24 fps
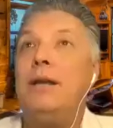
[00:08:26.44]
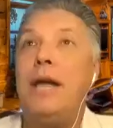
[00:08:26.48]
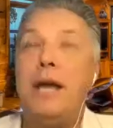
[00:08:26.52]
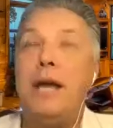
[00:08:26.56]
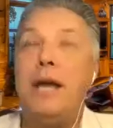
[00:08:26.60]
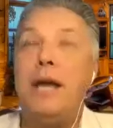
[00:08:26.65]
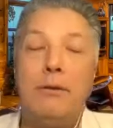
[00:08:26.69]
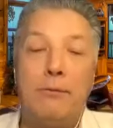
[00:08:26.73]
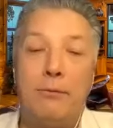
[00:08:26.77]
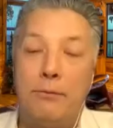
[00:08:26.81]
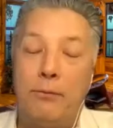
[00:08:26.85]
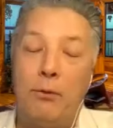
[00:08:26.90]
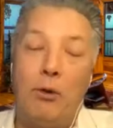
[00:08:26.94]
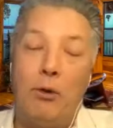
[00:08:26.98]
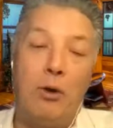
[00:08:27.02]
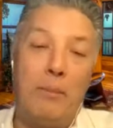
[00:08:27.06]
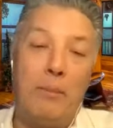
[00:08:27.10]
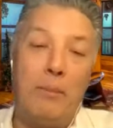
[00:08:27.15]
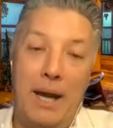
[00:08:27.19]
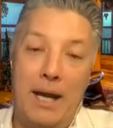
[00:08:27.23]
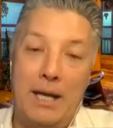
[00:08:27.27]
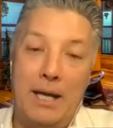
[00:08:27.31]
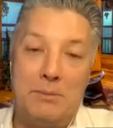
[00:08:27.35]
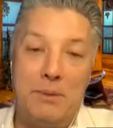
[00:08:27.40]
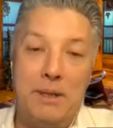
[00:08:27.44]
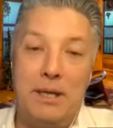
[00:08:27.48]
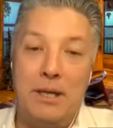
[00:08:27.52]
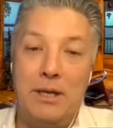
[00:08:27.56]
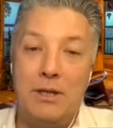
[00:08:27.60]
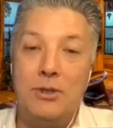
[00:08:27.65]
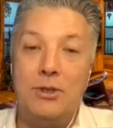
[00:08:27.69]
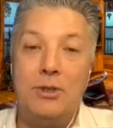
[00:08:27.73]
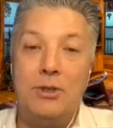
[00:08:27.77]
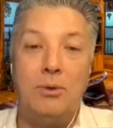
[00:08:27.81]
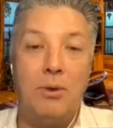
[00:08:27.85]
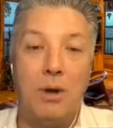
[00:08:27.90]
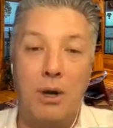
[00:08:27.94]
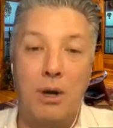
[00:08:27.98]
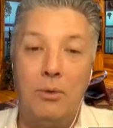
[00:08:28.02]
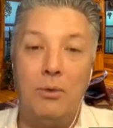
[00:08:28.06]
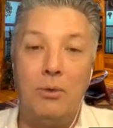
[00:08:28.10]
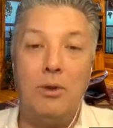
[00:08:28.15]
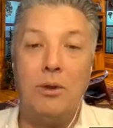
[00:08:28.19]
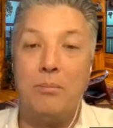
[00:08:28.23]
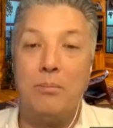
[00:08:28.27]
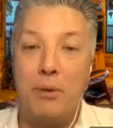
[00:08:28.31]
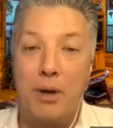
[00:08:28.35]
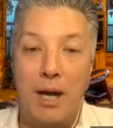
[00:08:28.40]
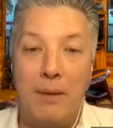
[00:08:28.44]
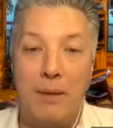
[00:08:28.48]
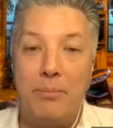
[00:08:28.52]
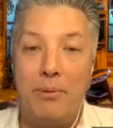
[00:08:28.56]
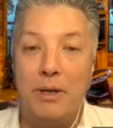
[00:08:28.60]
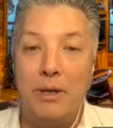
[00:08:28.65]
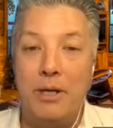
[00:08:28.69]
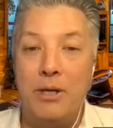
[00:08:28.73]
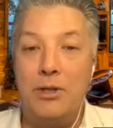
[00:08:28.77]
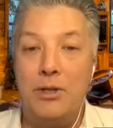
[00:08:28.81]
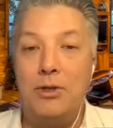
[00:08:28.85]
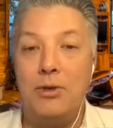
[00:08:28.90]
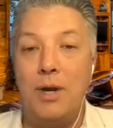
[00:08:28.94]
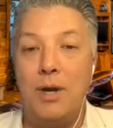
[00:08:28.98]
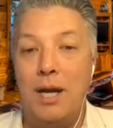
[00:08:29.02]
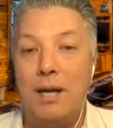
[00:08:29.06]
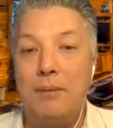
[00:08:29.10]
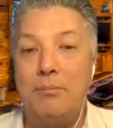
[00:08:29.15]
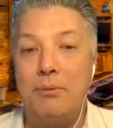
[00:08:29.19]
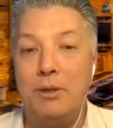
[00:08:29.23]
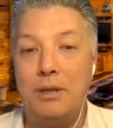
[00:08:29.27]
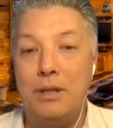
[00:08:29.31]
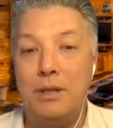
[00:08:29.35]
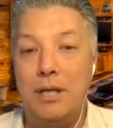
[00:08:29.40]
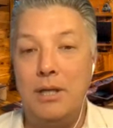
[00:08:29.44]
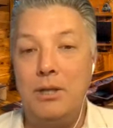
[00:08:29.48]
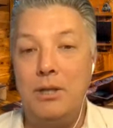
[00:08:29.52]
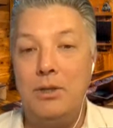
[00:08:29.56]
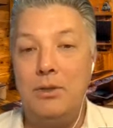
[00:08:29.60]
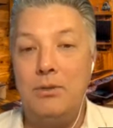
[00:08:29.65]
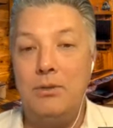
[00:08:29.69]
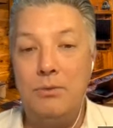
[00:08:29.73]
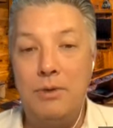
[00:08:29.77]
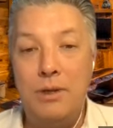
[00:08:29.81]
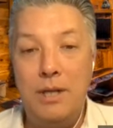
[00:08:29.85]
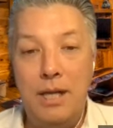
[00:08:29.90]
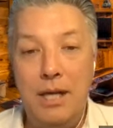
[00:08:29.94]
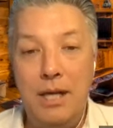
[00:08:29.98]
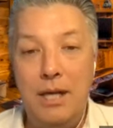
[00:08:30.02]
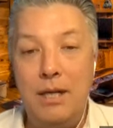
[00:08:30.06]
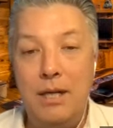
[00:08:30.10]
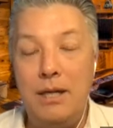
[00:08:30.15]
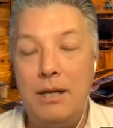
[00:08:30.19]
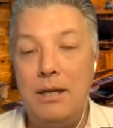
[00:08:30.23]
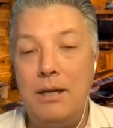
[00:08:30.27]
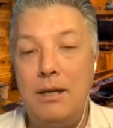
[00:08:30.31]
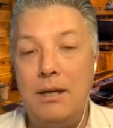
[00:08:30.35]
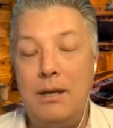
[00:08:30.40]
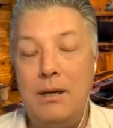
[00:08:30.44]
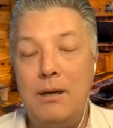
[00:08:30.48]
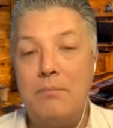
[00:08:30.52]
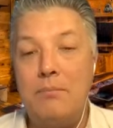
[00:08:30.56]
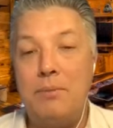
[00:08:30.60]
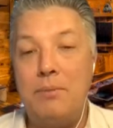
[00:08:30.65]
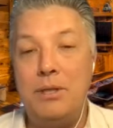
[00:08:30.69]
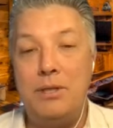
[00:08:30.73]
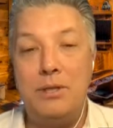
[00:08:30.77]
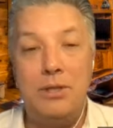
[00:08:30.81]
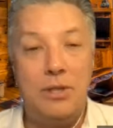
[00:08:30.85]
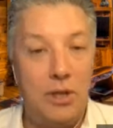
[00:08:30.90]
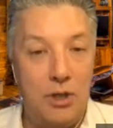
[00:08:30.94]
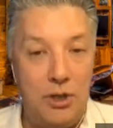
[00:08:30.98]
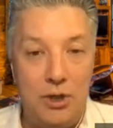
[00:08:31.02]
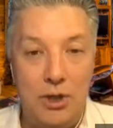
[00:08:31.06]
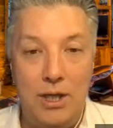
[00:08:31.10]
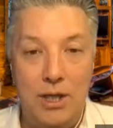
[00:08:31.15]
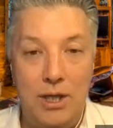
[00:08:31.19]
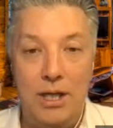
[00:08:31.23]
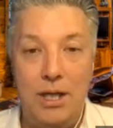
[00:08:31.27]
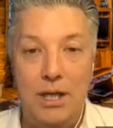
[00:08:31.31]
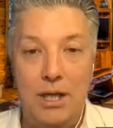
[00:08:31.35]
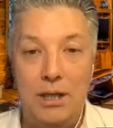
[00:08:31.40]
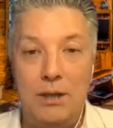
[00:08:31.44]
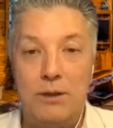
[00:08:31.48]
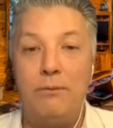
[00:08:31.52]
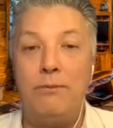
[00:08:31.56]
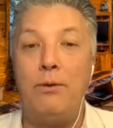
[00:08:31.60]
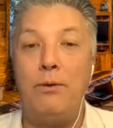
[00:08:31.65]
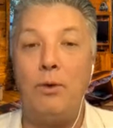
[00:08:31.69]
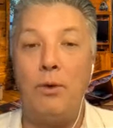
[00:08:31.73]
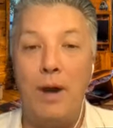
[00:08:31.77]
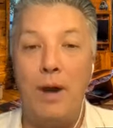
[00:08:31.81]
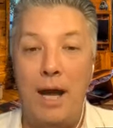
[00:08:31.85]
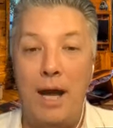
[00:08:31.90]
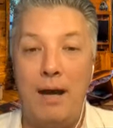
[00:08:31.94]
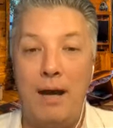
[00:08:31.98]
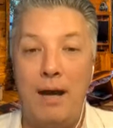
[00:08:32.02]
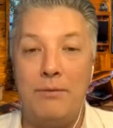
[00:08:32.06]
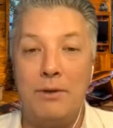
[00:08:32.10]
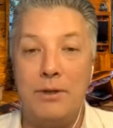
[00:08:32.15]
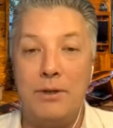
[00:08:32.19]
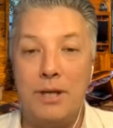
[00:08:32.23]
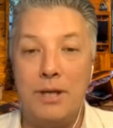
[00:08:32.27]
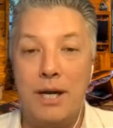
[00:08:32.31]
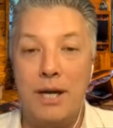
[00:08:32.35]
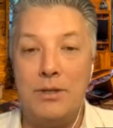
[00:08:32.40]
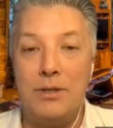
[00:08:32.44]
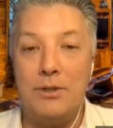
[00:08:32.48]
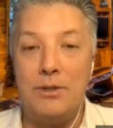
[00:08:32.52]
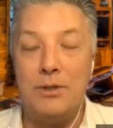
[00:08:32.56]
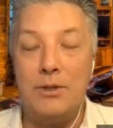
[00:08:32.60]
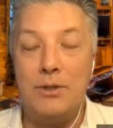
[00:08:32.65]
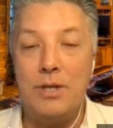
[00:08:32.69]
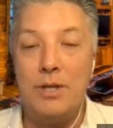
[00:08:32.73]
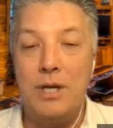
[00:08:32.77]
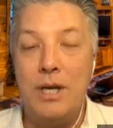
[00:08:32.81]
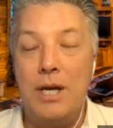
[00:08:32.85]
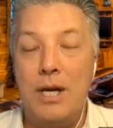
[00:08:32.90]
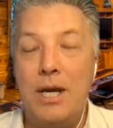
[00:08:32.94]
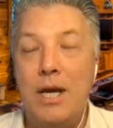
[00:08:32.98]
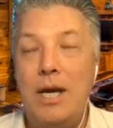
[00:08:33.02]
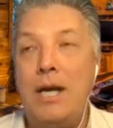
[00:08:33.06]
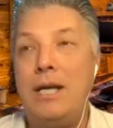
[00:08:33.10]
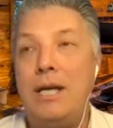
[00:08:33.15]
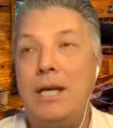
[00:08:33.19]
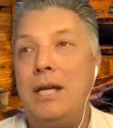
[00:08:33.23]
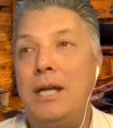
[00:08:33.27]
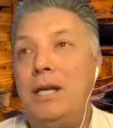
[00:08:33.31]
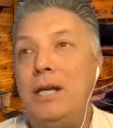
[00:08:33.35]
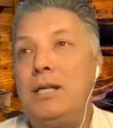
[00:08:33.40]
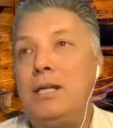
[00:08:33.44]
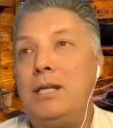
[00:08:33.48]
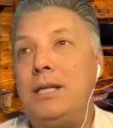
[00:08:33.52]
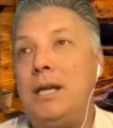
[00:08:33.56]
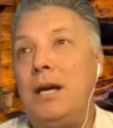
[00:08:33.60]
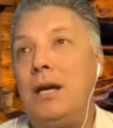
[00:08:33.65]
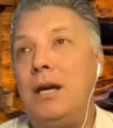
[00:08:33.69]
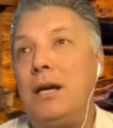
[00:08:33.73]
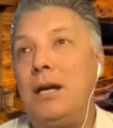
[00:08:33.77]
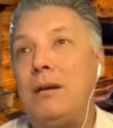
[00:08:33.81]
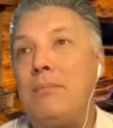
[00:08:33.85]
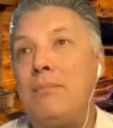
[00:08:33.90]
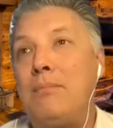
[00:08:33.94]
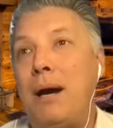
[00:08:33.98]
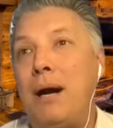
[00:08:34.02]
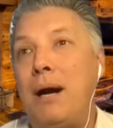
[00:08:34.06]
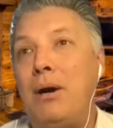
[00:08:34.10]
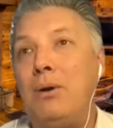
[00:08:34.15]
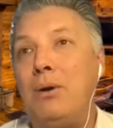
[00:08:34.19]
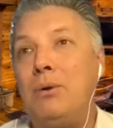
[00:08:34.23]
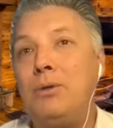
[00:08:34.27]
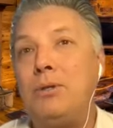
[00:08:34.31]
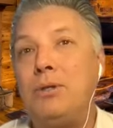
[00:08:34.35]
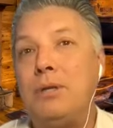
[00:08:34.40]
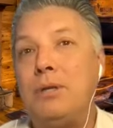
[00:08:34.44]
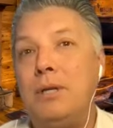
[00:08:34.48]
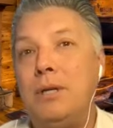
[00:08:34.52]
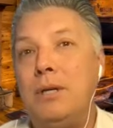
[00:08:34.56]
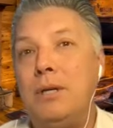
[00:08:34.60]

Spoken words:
native formats because you own the properties. You're able to get unique positionings for advertisers. Can you talk about